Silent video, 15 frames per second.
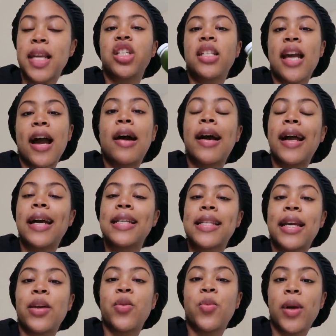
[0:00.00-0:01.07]
She now has
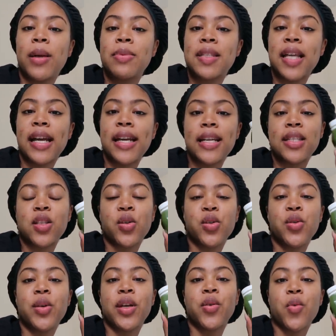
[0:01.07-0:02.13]
a website so
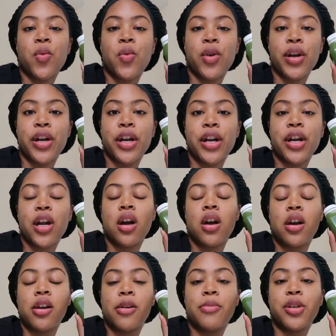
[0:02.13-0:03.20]
you can order
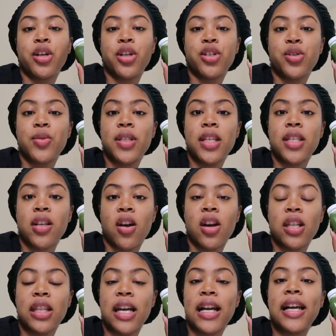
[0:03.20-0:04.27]
um, your juices
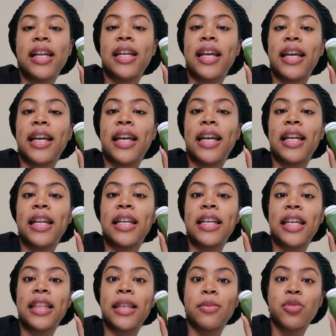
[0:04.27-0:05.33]
online
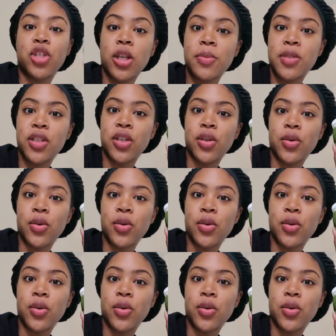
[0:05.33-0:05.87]
and get them shipped to